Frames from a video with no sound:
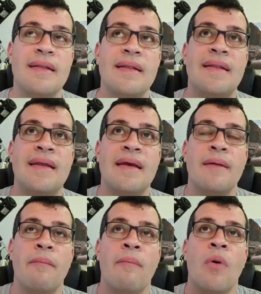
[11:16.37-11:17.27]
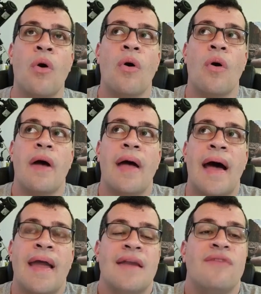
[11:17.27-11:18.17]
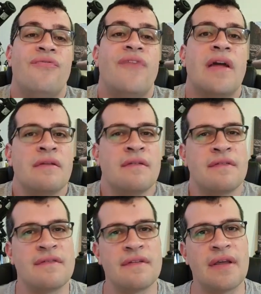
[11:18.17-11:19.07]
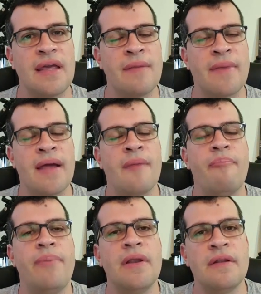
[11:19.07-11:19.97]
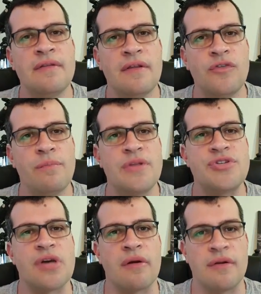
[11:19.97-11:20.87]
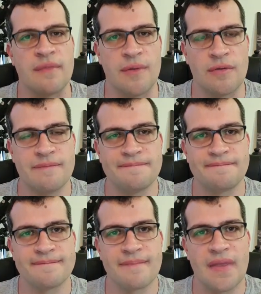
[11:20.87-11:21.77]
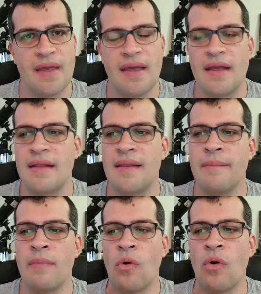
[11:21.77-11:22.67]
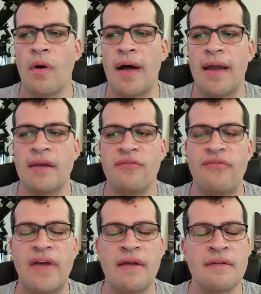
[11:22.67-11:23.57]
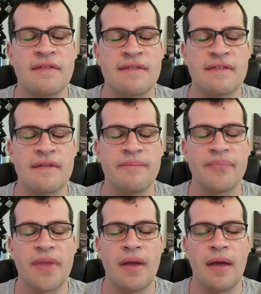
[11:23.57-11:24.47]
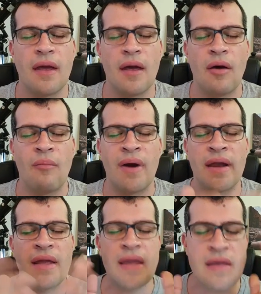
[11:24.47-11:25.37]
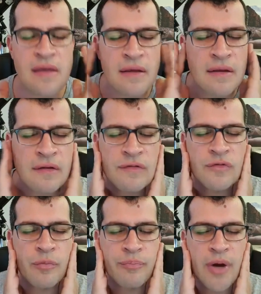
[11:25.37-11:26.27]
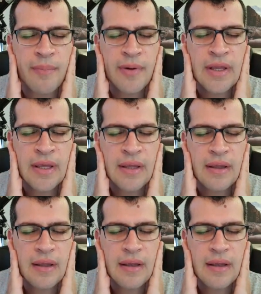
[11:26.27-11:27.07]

the more I advance in my ability to be charitable, the more I advance my ears to properly